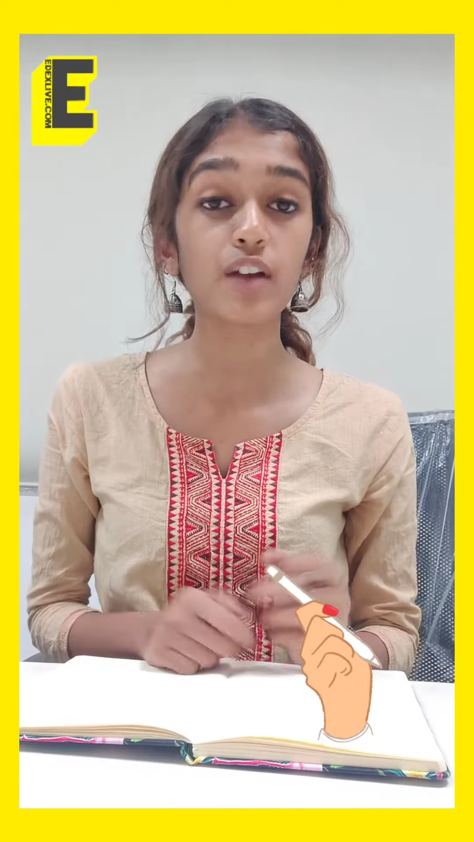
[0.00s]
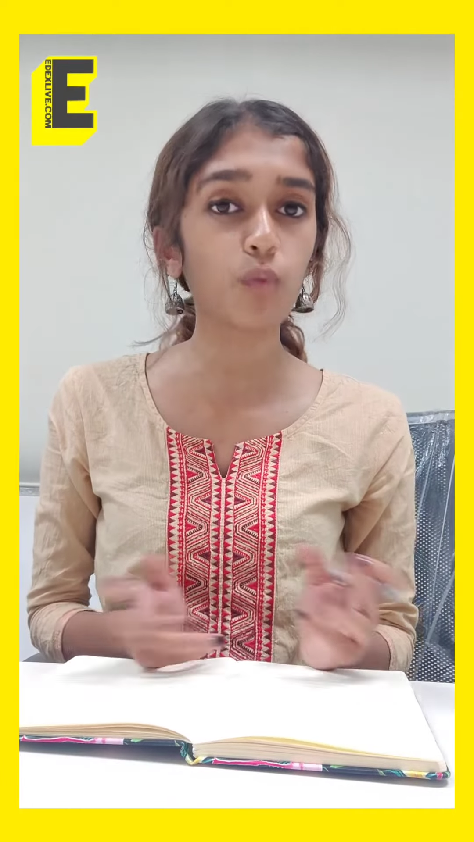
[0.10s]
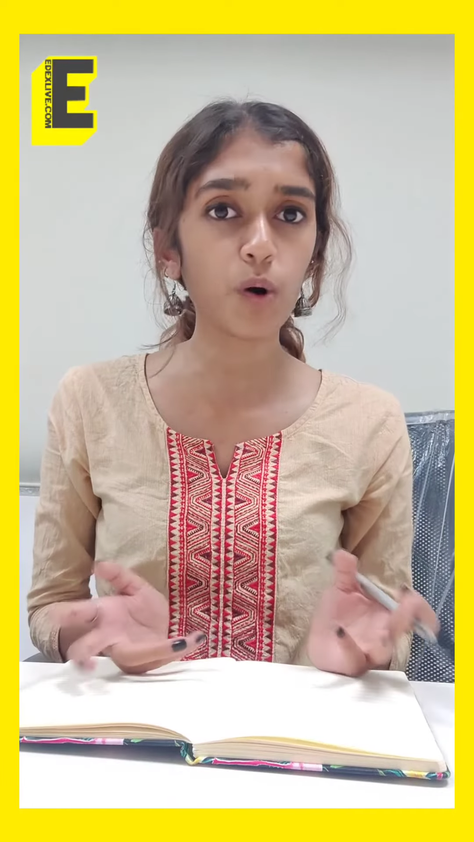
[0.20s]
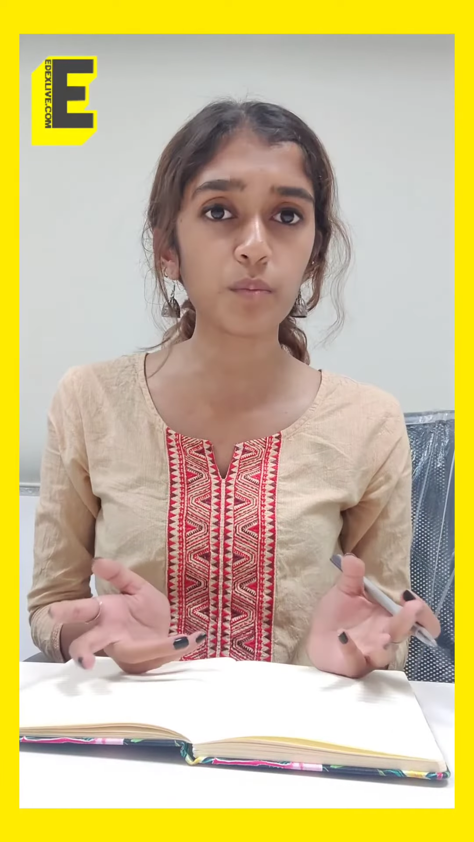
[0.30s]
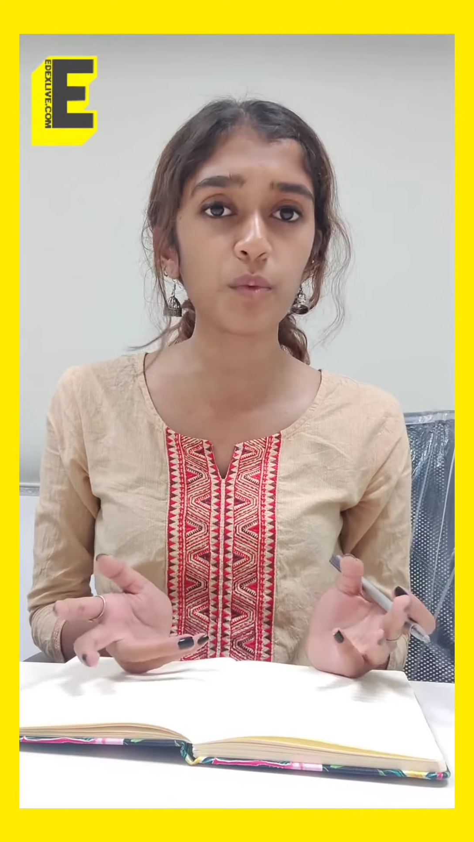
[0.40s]

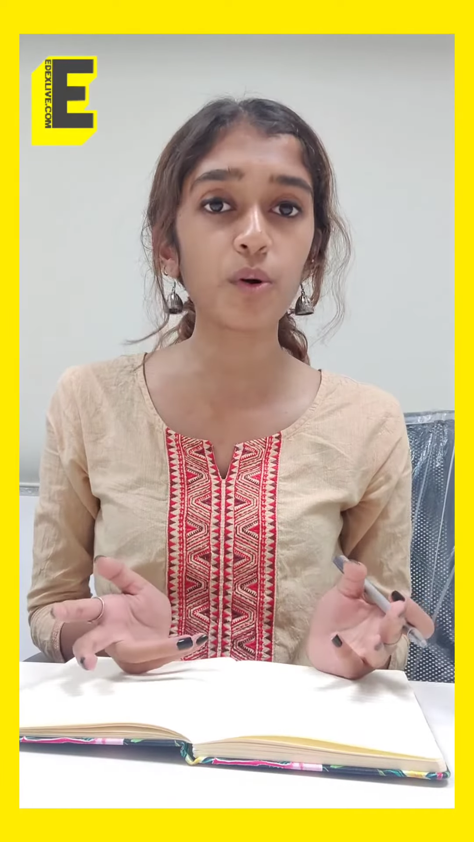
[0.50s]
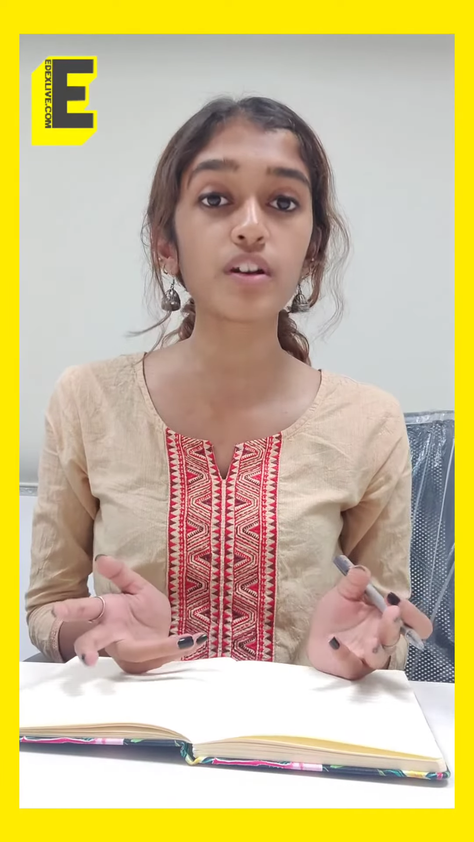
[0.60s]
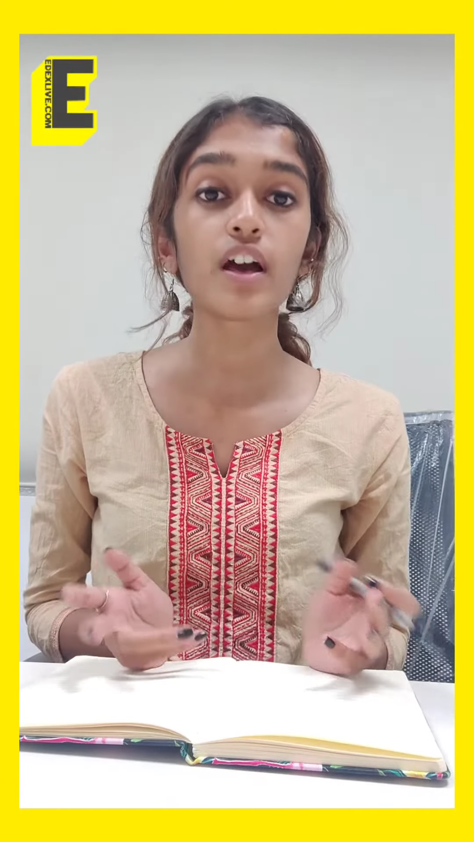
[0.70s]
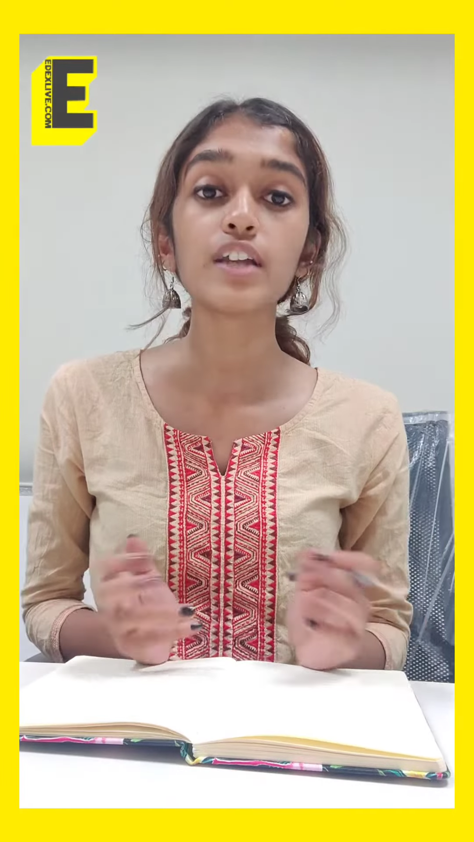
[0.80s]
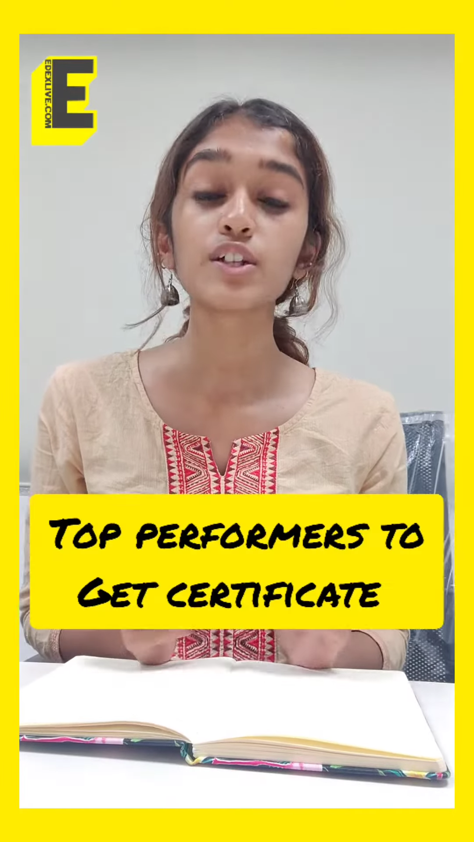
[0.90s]
And what
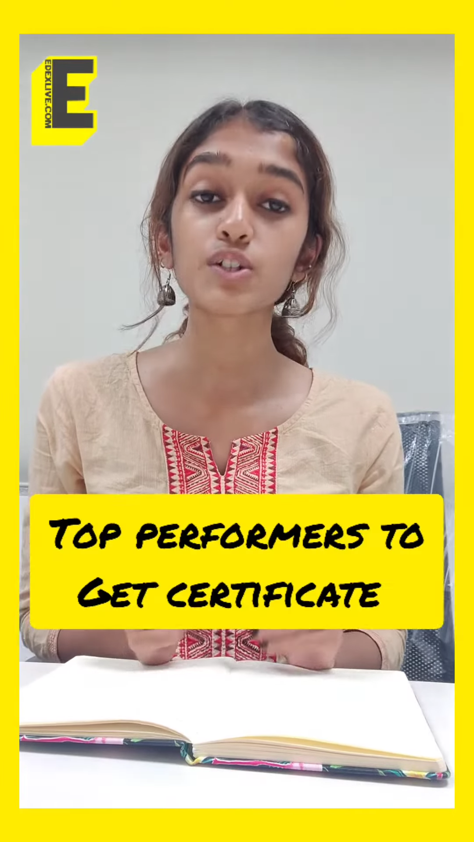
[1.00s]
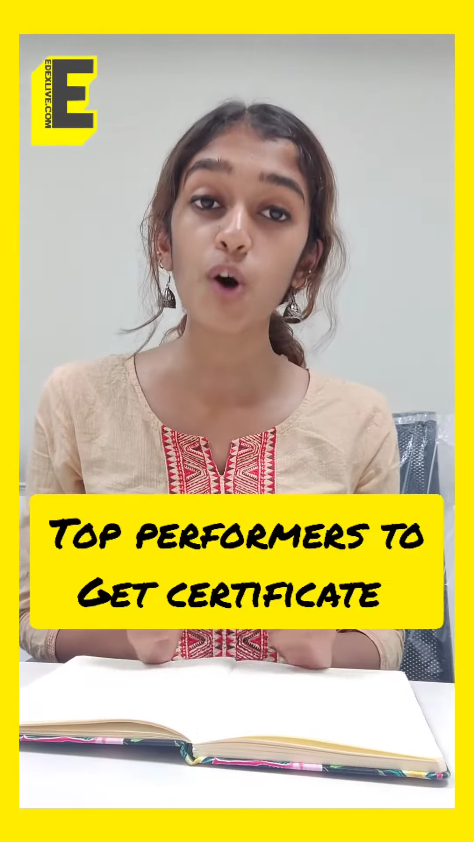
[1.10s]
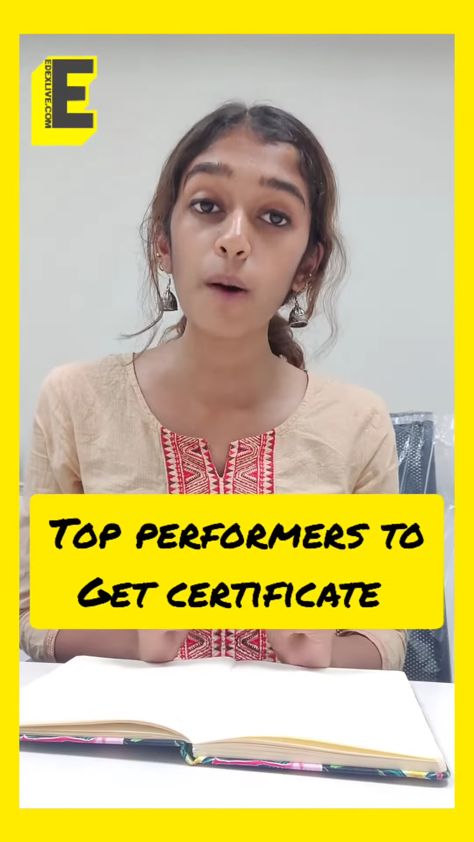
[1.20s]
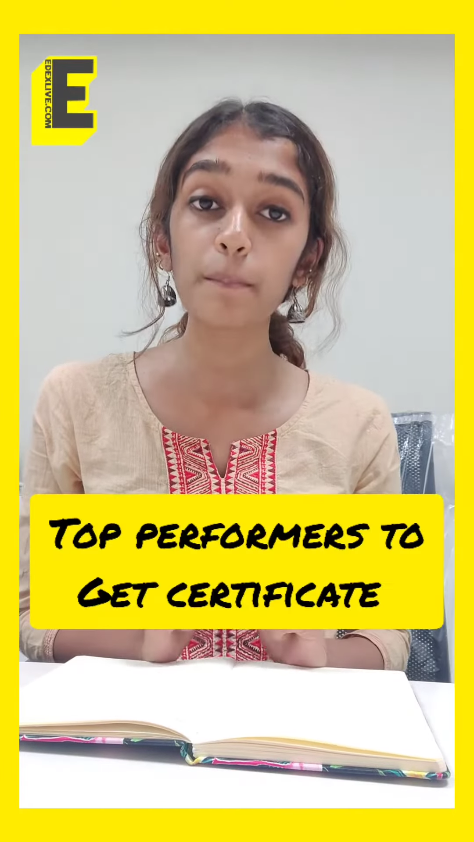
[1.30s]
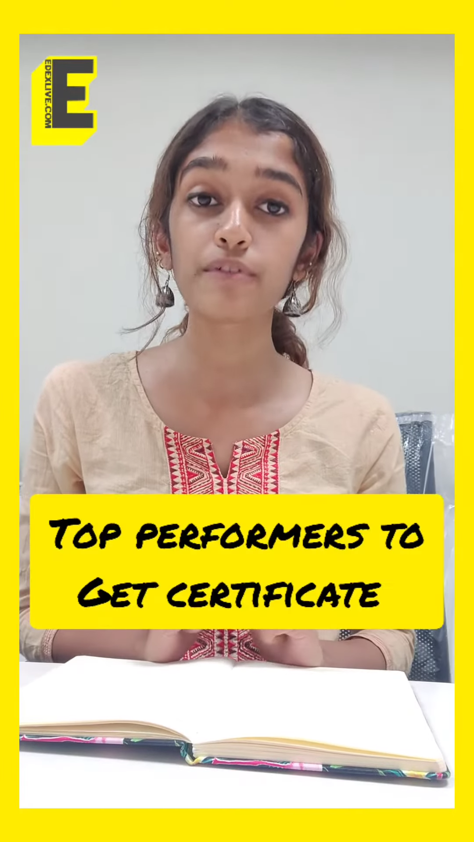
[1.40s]
more, the
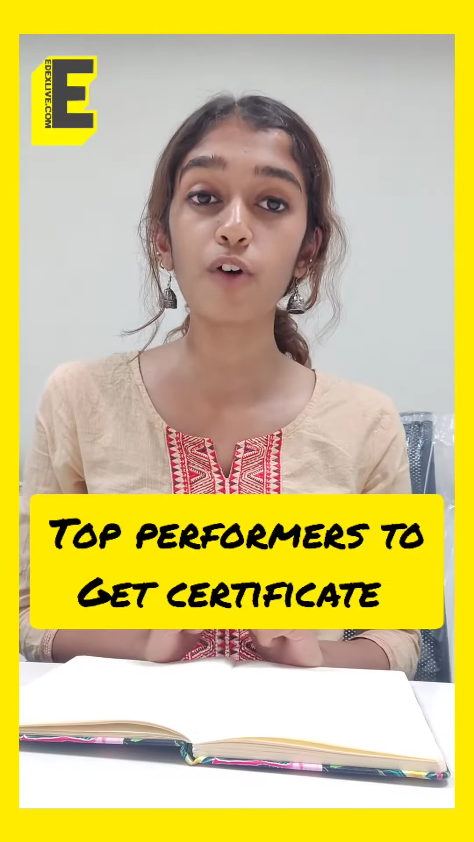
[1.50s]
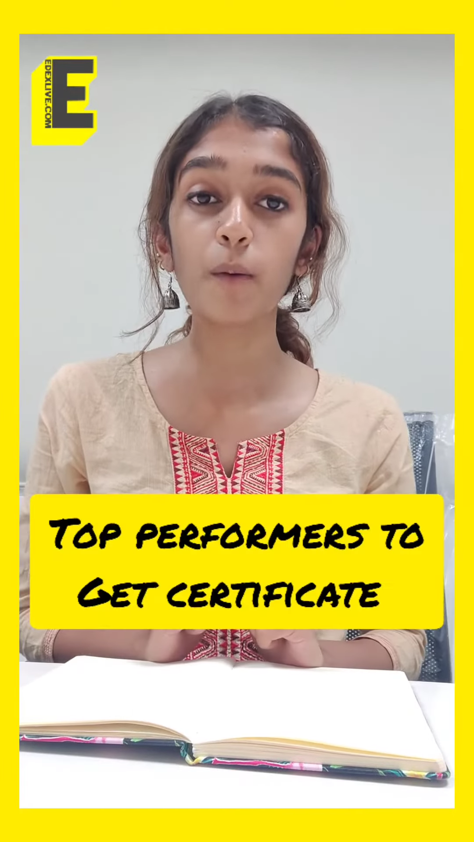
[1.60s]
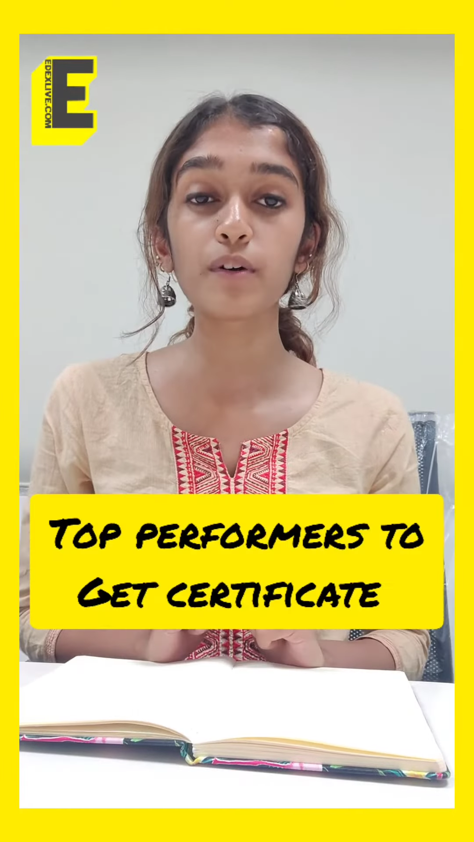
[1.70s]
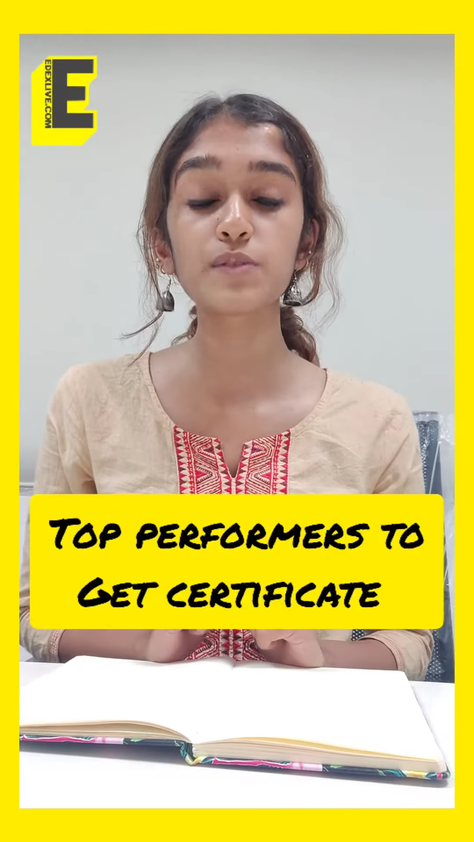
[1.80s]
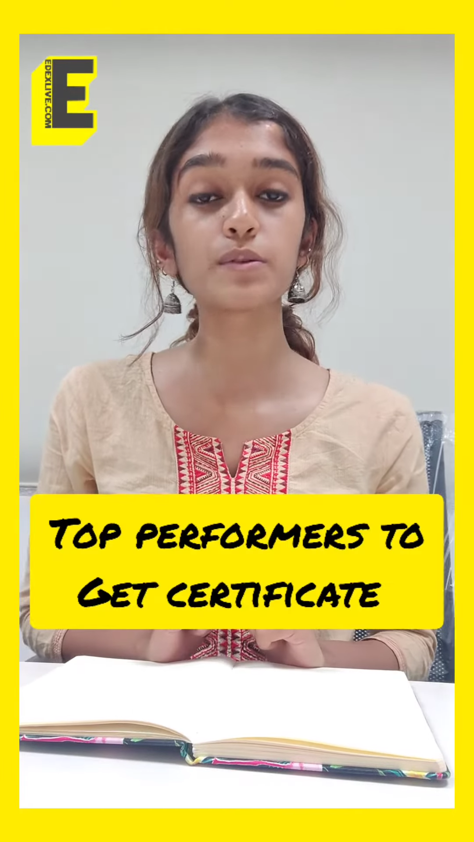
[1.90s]
top
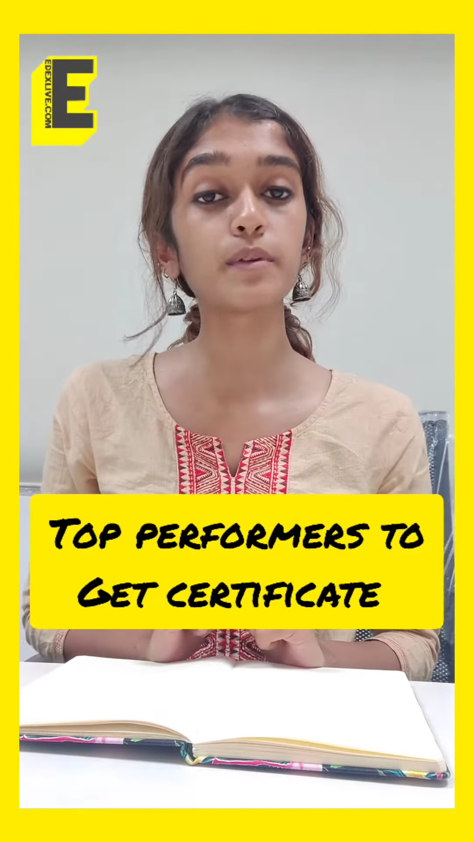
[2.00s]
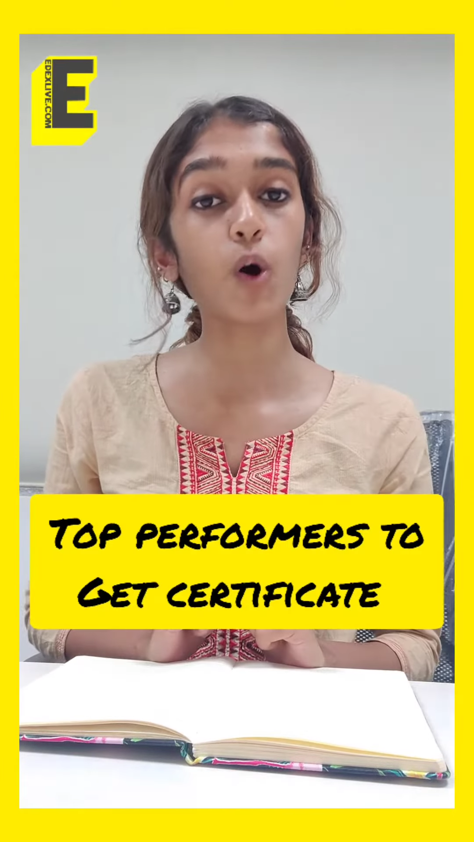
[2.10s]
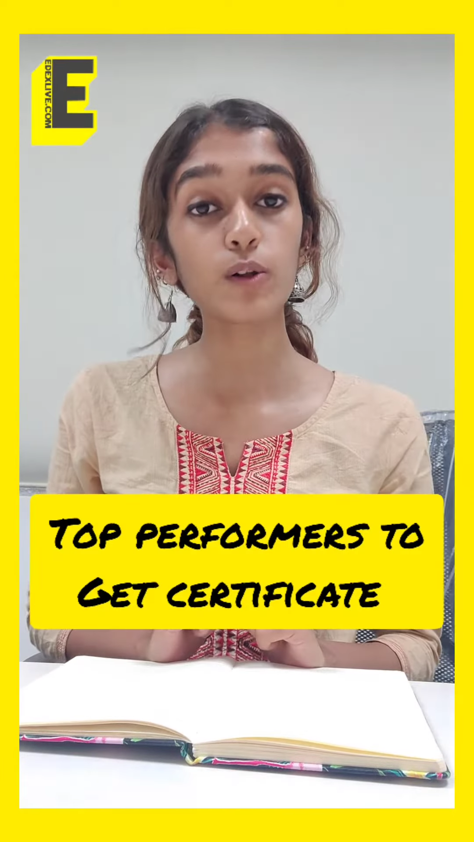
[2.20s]
performers will